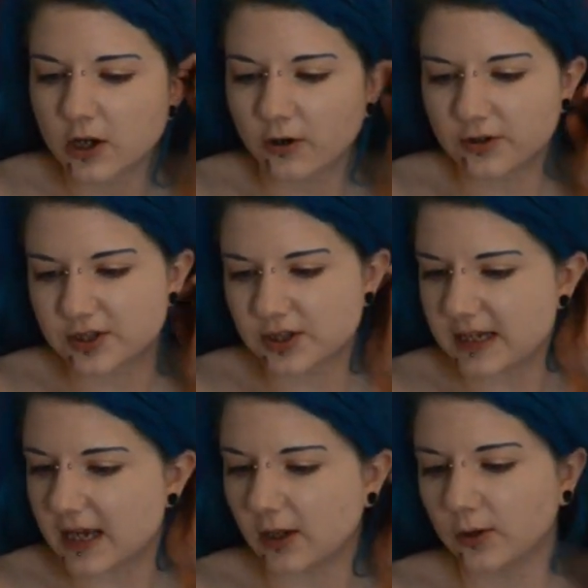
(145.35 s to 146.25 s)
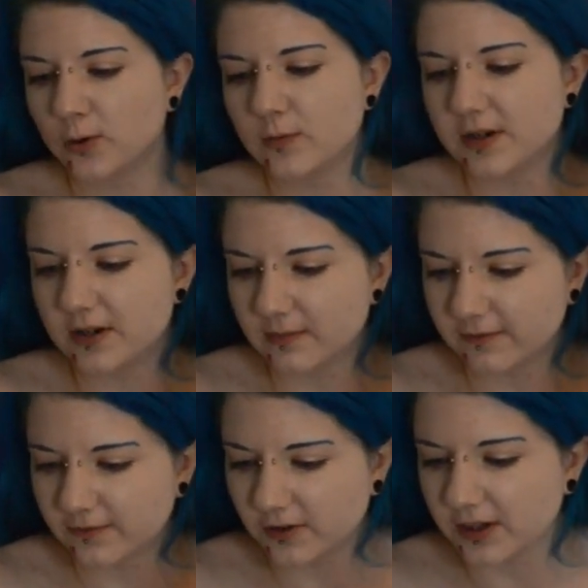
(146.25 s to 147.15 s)
onto the aluminum
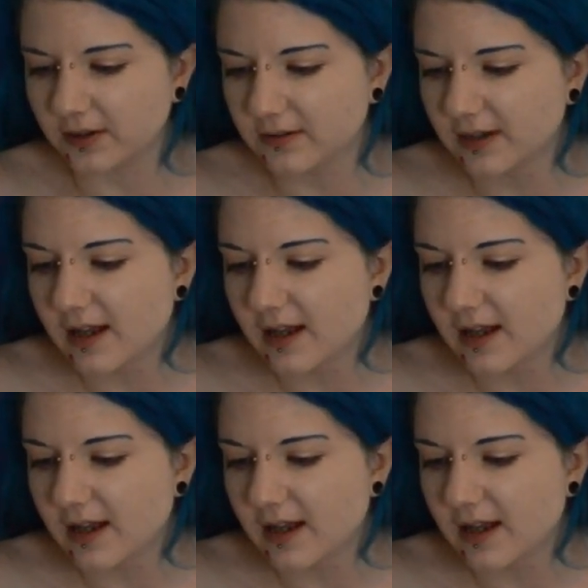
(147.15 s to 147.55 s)
foil